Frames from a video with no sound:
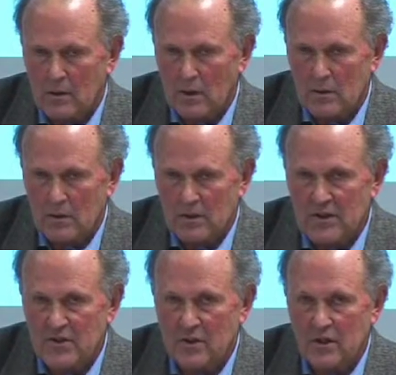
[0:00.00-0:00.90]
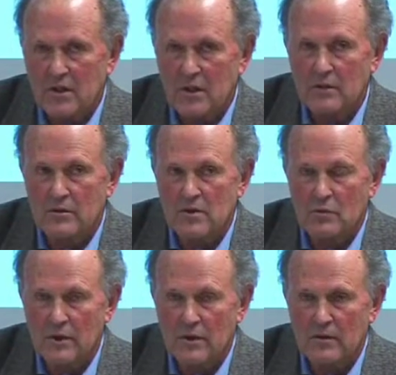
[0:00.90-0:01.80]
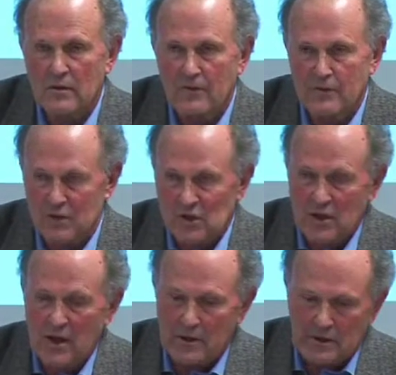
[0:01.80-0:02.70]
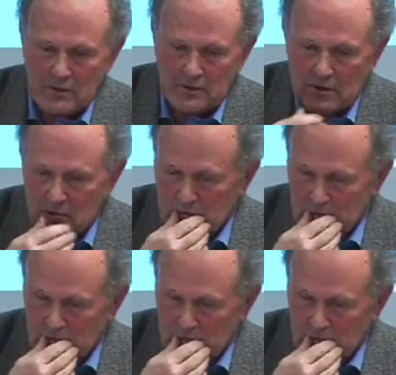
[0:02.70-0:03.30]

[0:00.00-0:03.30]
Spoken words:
model is that it deals with different scales.